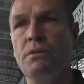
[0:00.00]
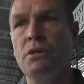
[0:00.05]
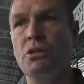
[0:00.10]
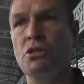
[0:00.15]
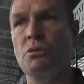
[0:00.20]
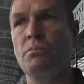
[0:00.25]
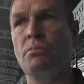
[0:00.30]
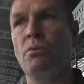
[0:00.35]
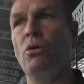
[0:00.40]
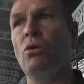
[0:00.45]
The
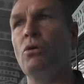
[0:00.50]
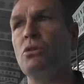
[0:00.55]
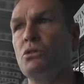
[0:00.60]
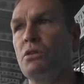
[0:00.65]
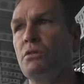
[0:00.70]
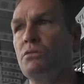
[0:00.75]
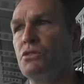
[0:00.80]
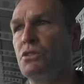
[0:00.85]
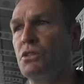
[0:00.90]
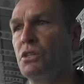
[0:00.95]

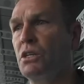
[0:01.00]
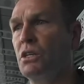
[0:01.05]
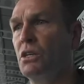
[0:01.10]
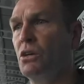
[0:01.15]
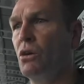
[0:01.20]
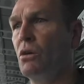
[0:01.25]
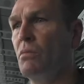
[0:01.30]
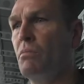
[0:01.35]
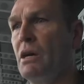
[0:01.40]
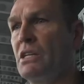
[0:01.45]
supporters obviously
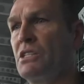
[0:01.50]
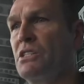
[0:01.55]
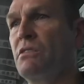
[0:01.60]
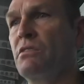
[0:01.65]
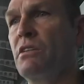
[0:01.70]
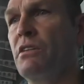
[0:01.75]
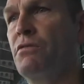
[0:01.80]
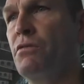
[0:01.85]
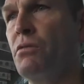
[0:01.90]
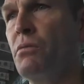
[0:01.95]
got a
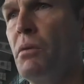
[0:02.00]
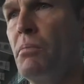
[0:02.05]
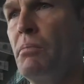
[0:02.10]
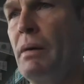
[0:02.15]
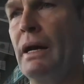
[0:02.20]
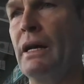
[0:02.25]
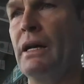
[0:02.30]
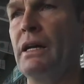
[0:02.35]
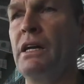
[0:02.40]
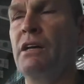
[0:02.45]
massive lift from the
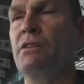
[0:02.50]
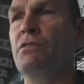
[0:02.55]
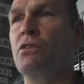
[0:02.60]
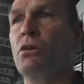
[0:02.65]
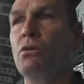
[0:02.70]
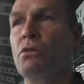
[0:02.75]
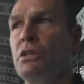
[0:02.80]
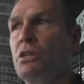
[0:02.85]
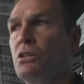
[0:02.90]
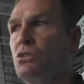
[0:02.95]
penalty, even
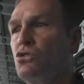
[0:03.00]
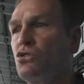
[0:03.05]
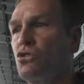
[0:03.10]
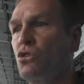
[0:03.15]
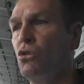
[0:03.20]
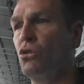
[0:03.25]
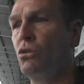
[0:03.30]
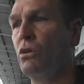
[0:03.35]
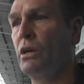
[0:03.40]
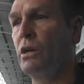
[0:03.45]
though they didn't
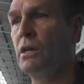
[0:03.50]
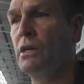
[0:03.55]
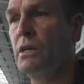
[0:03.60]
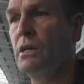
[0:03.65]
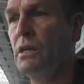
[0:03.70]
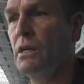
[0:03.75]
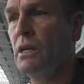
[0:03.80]
score it.